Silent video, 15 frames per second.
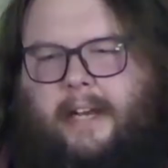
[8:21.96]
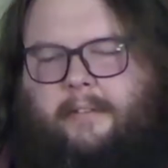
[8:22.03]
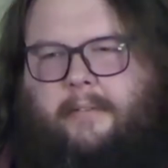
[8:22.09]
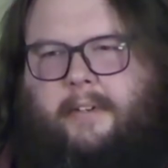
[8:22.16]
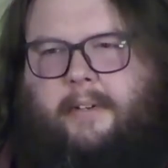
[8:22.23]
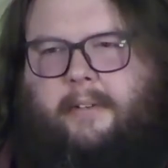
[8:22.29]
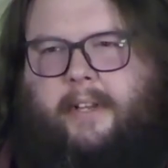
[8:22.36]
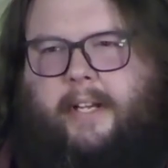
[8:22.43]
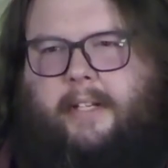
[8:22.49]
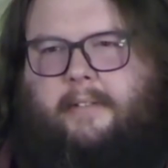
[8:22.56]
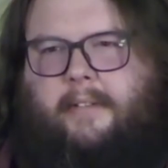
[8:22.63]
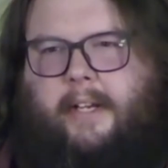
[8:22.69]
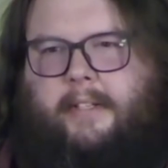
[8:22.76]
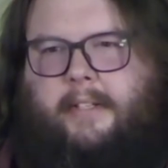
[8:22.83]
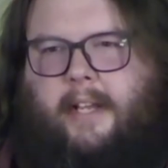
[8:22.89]
I don't know that I,
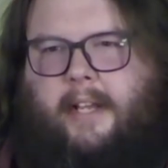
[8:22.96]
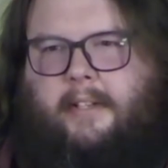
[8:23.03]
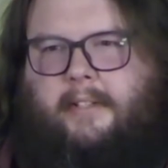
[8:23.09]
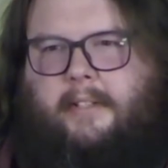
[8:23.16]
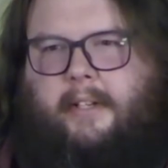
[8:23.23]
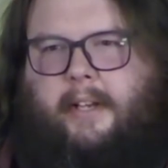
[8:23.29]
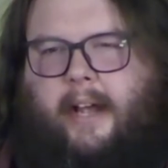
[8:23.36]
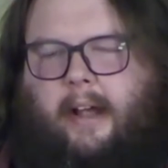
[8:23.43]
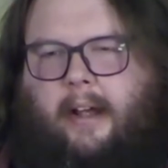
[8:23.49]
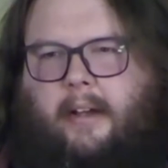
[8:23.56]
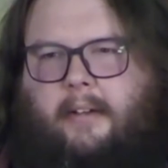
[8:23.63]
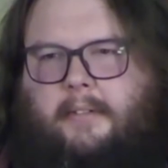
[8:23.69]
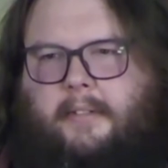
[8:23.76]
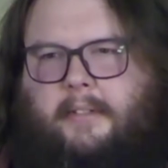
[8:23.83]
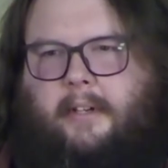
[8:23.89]
I taste it
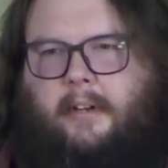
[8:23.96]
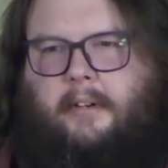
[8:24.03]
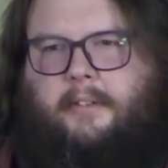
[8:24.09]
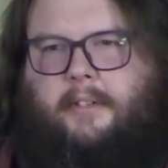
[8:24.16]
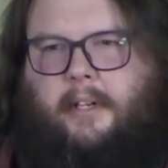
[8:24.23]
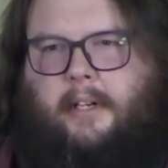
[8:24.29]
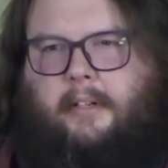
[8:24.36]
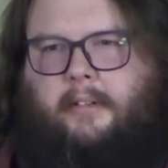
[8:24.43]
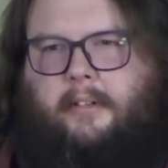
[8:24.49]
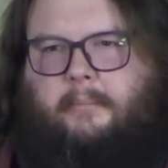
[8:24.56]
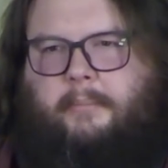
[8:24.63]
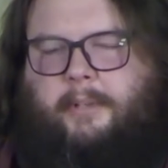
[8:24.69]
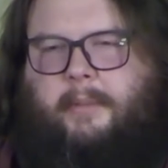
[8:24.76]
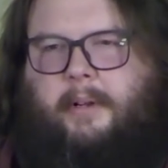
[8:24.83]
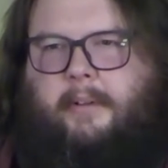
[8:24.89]
as dark chocolate,
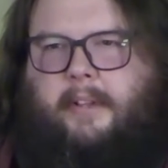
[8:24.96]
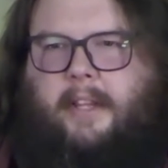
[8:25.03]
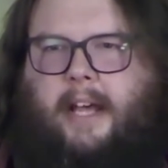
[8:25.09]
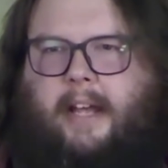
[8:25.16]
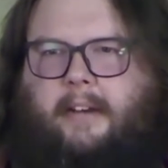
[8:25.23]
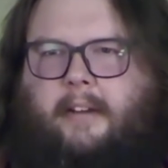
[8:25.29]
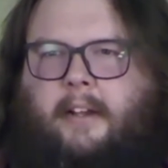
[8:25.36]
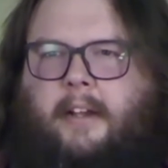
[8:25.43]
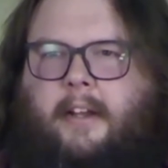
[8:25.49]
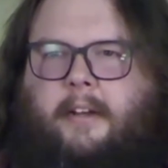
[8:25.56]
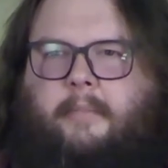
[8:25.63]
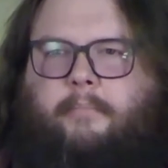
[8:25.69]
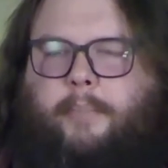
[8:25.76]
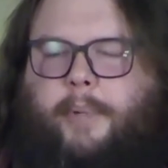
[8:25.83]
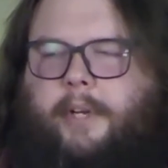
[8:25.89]
but maybe that
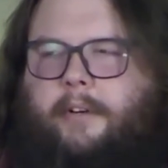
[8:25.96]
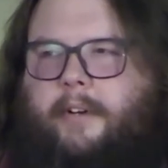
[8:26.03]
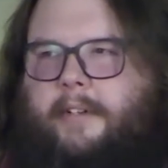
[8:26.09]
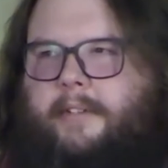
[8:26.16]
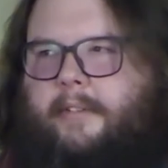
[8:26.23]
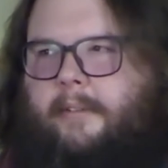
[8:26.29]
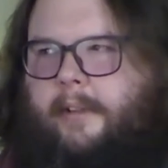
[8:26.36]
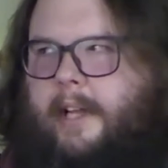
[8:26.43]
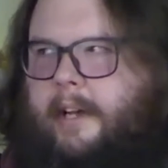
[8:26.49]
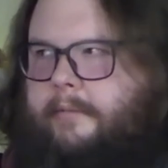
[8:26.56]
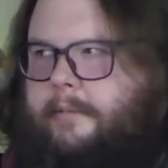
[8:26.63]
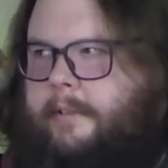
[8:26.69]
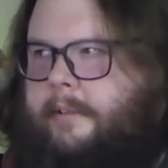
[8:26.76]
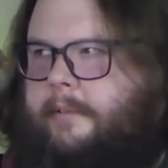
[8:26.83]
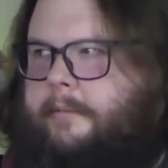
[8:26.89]
bitterness
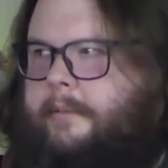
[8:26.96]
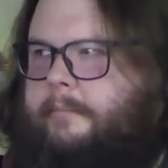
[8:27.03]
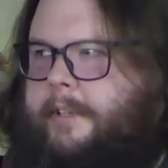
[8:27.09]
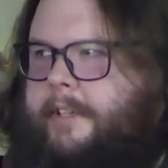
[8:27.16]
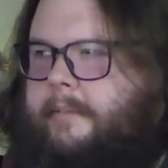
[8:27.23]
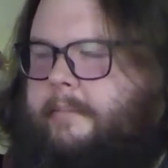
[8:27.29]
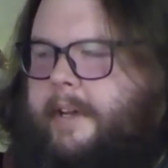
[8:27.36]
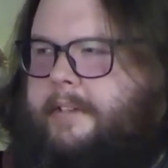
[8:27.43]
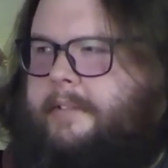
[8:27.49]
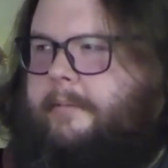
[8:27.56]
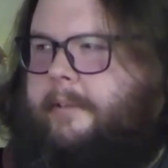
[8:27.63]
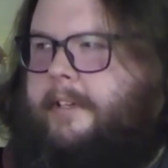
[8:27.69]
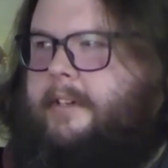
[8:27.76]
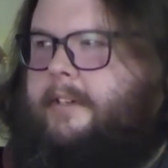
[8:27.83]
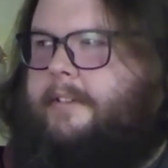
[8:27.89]
level would be the best way to